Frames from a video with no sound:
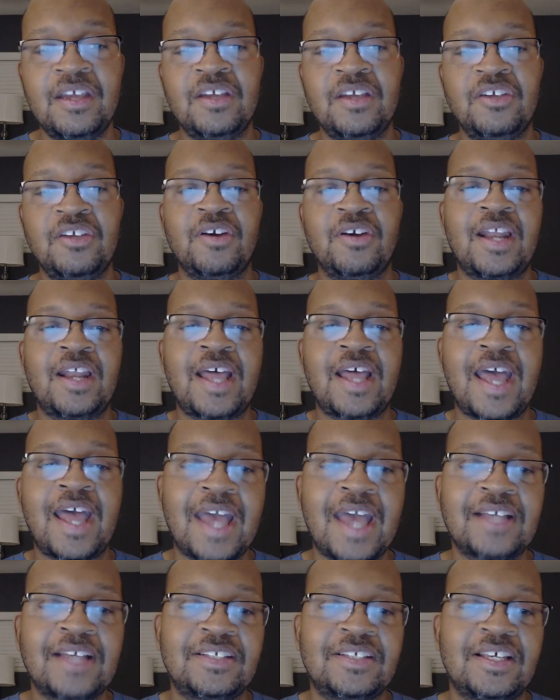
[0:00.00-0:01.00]
you're going to
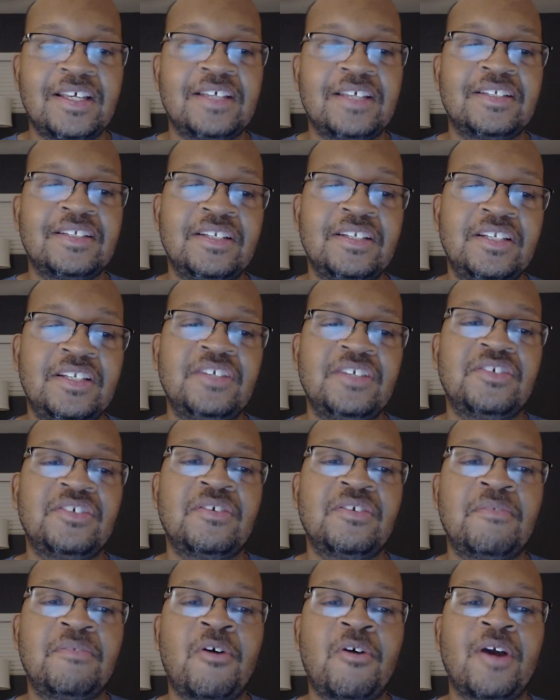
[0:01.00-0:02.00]
access the
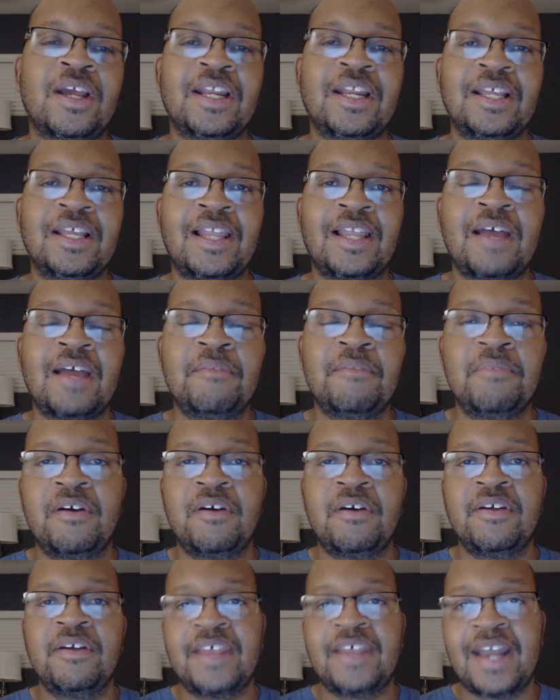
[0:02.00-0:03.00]
digital marketing
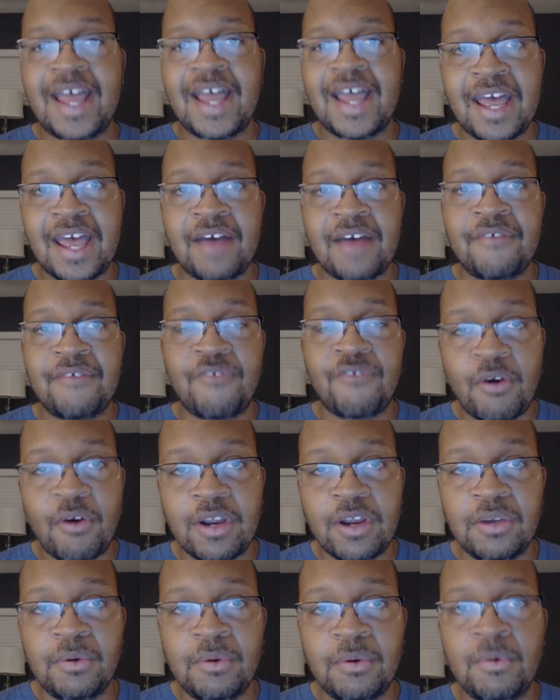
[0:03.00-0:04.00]
library that I have for
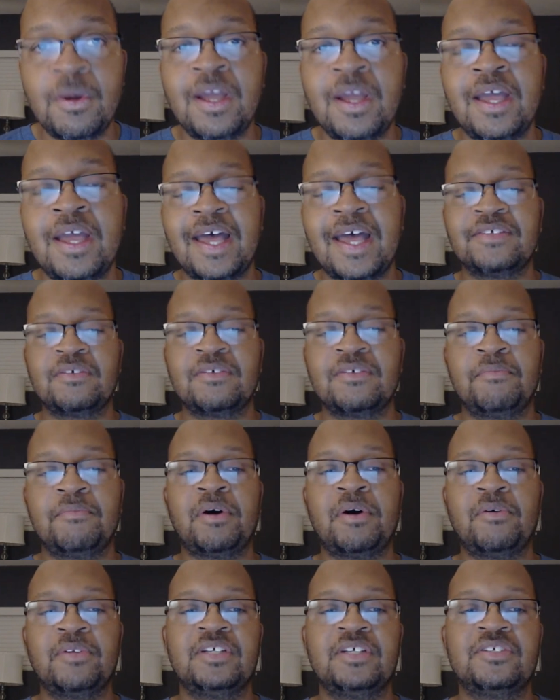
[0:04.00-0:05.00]
you as a
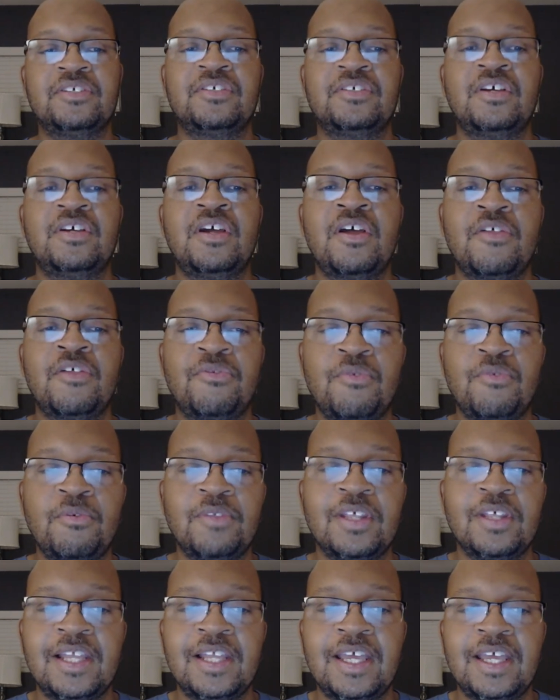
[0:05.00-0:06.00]
bonus through
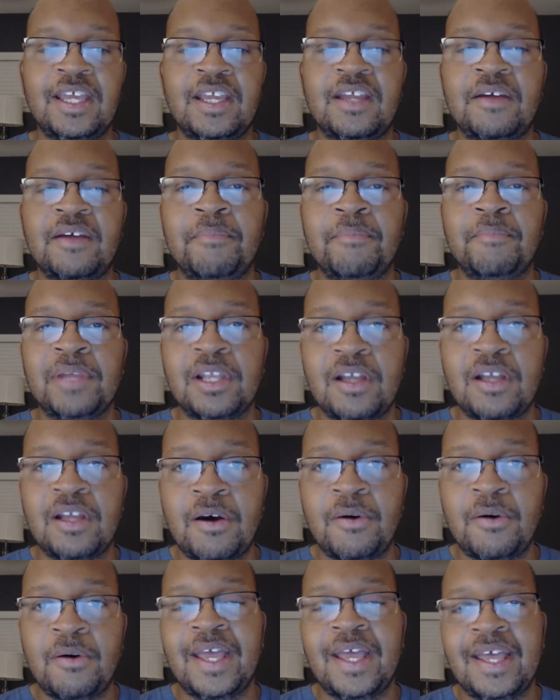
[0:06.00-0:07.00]
the link below.